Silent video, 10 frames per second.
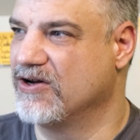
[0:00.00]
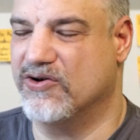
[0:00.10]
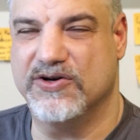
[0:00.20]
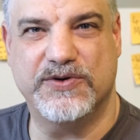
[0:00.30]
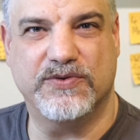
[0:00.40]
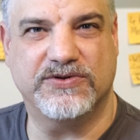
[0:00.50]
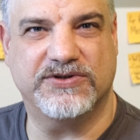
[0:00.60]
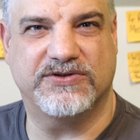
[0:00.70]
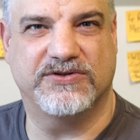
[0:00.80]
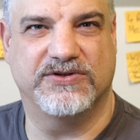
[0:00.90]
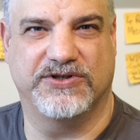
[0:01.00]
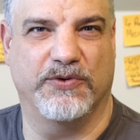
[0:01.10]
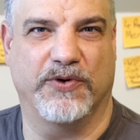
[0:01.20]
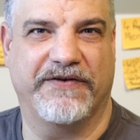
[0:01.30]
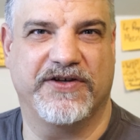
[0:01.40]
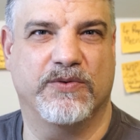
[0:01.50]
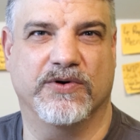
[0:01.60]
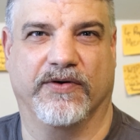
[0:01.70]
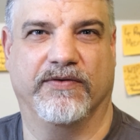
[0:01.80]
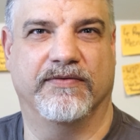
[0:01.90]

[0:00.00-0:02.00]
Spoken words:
could you all just do whatever you want?